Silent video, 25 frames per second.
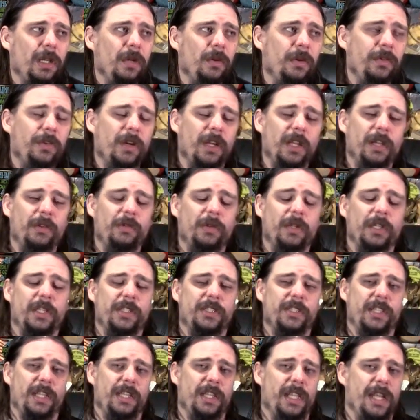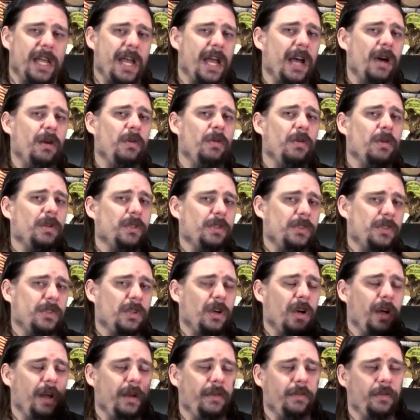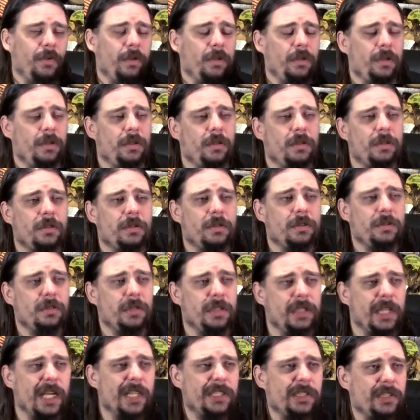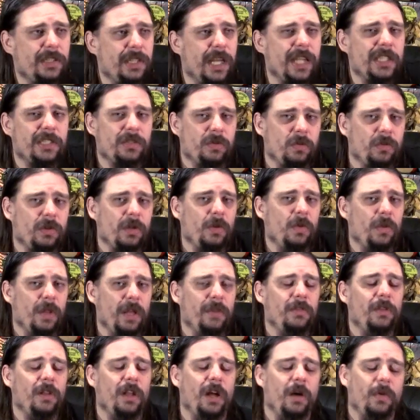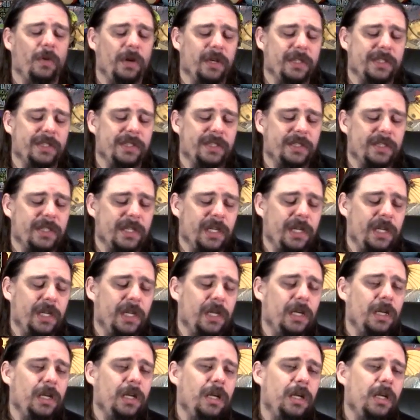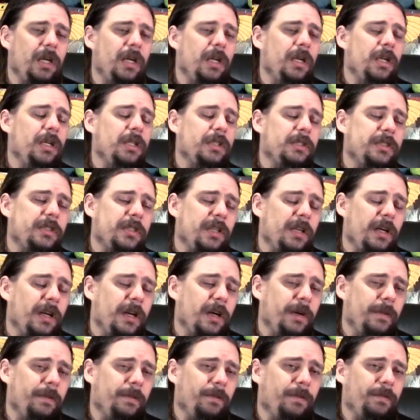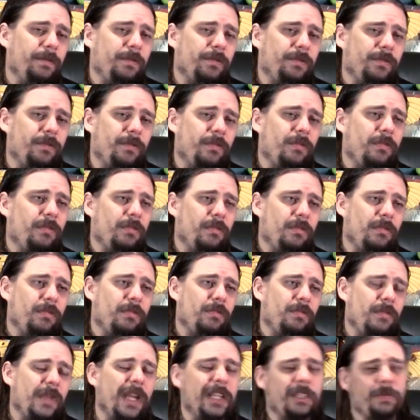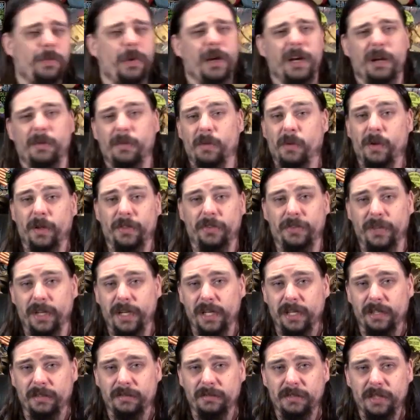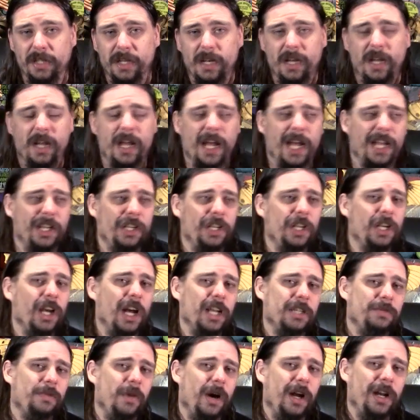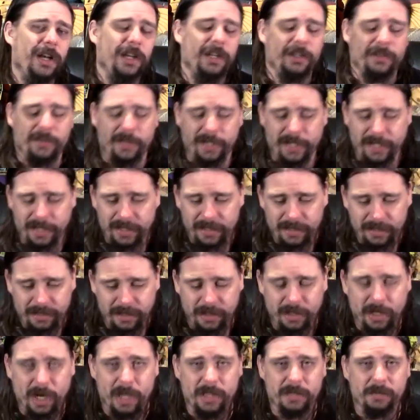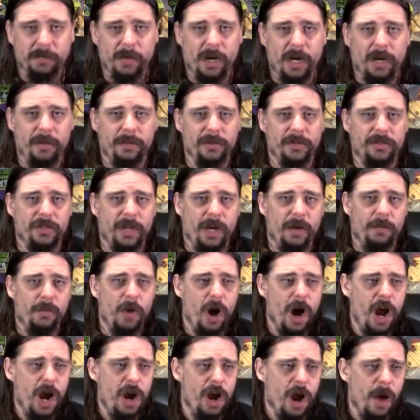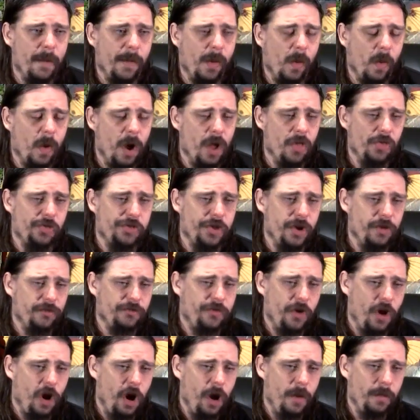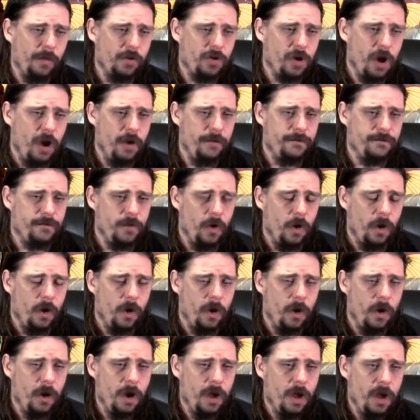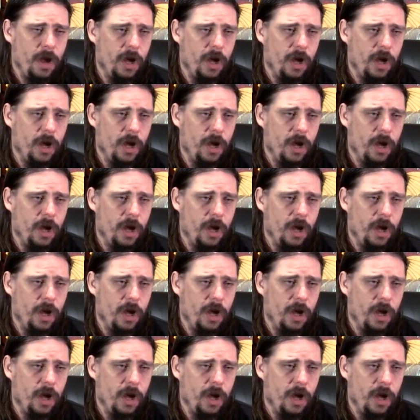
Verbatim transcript: We've only really seen the outworld side of it, and that's that's the level I wanted to see. So that's my number one thing. And you guys mightn't agree. You guys might have been saying, my number one thing for MK4